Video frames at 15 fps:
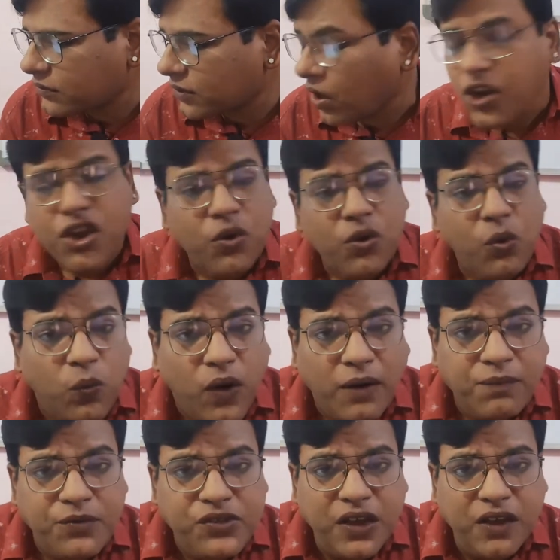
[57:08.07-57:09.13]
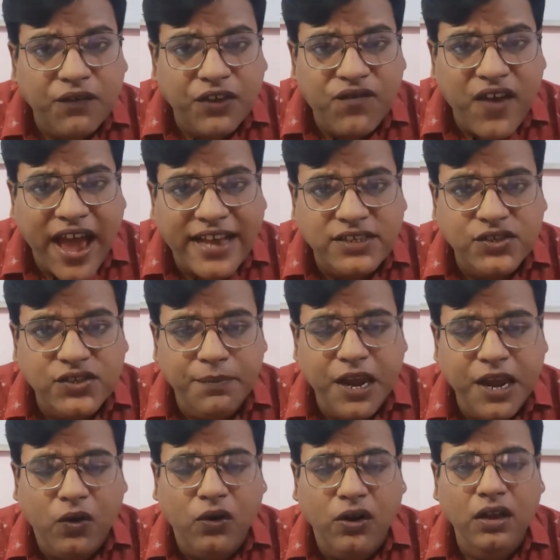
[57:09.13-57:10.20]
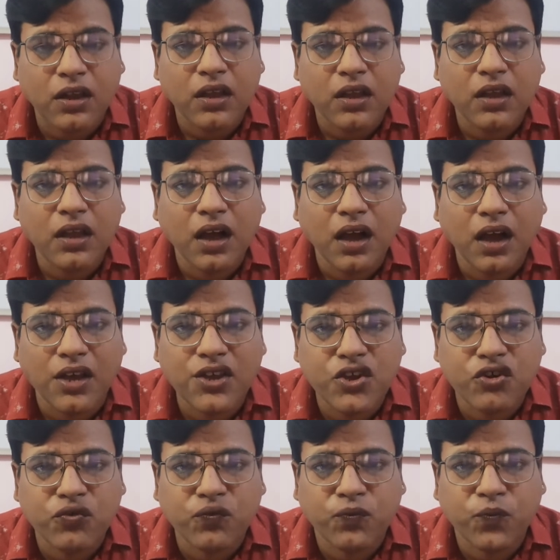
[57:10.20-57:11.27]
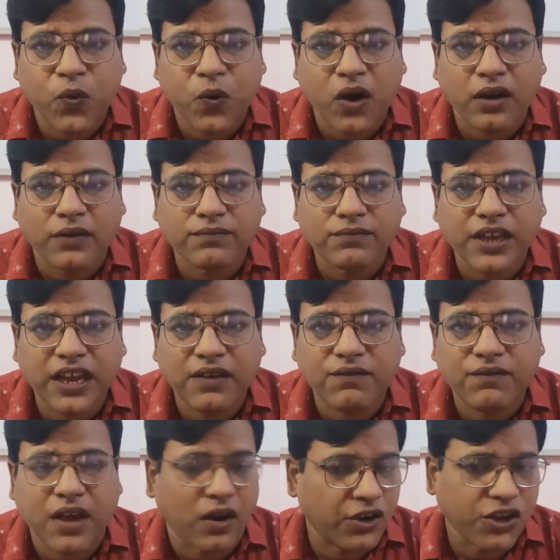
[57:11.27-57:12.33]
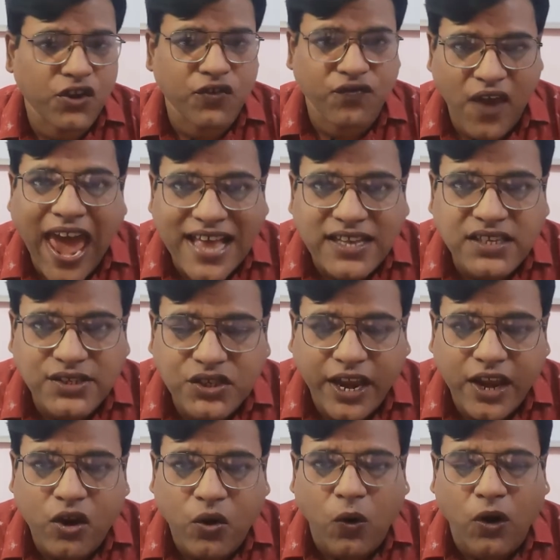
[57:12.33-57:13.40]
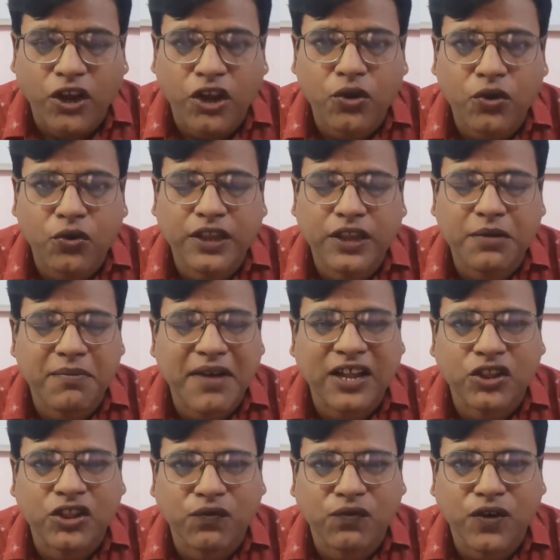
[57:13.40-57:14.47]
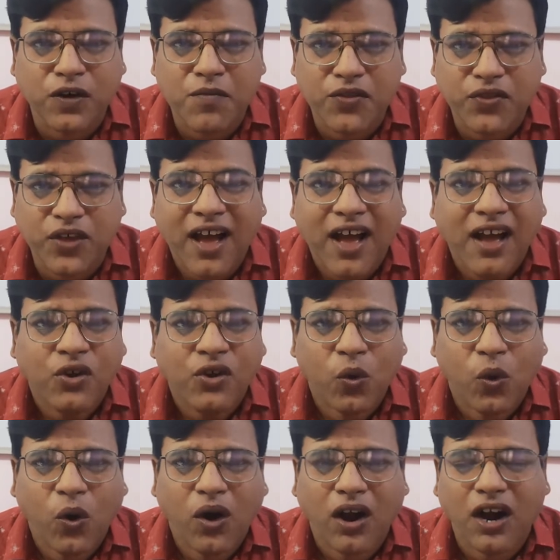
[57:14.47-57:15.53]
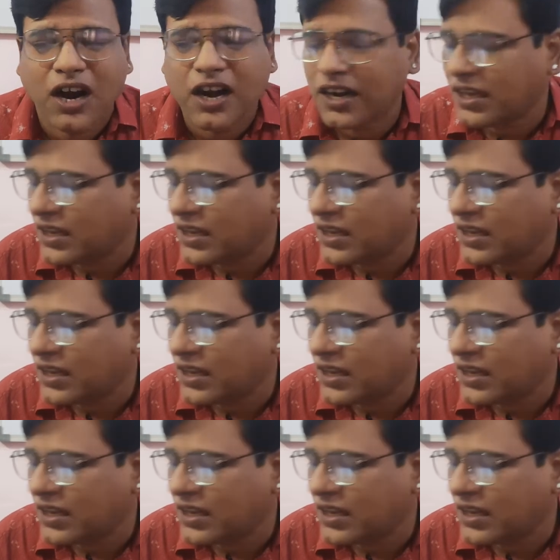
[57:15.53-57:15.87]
Are you observing fast, Samir? Are you fasting, or are you in the month of Ramadan, or